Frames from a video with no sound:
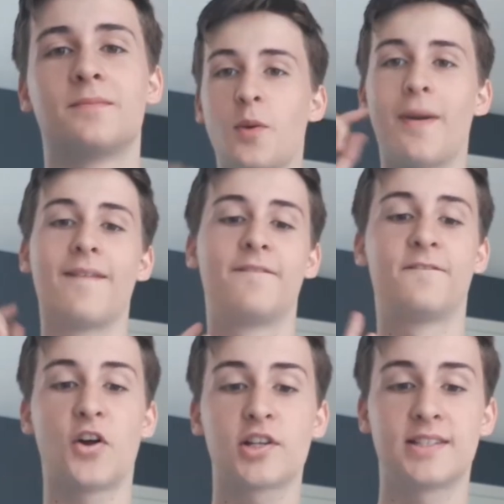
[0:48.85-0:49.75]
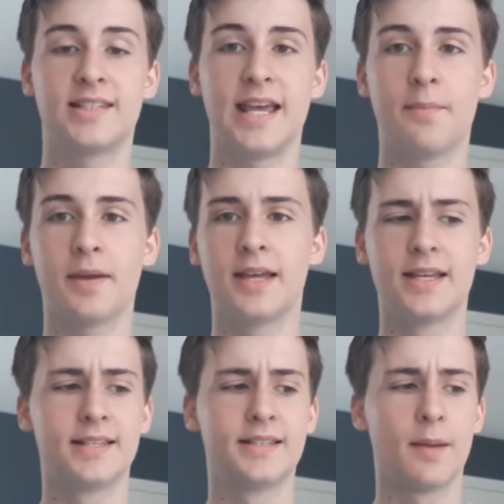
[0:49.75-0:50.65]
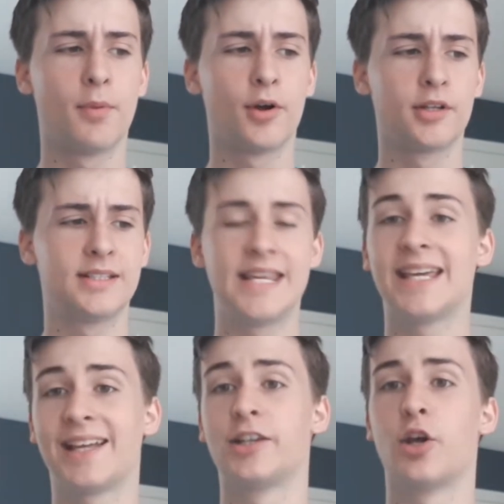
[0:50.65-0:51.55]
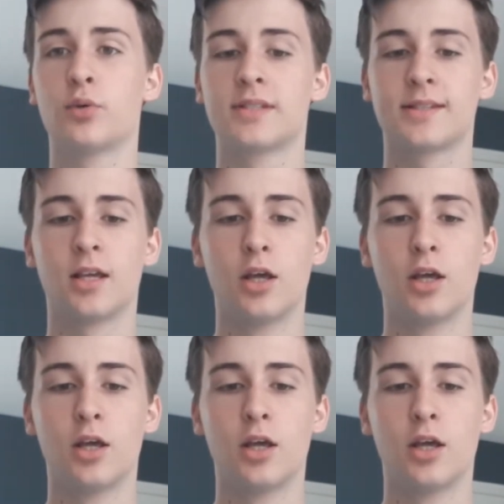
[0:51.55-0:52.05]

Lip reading: My first tip is about taking notes.